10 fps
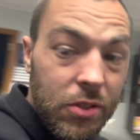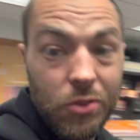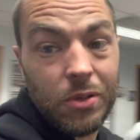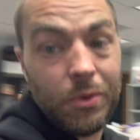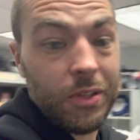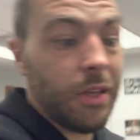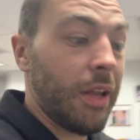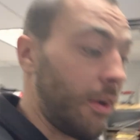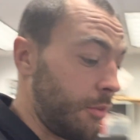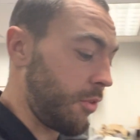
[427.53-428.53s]
or something like that. I
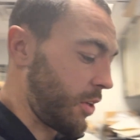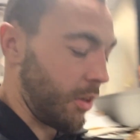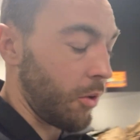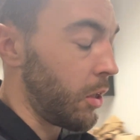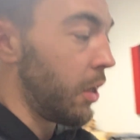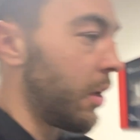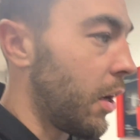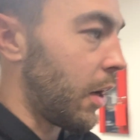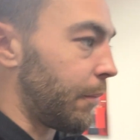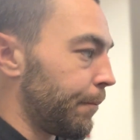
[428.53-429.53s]
don't freaking
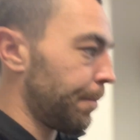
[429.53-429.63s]
know.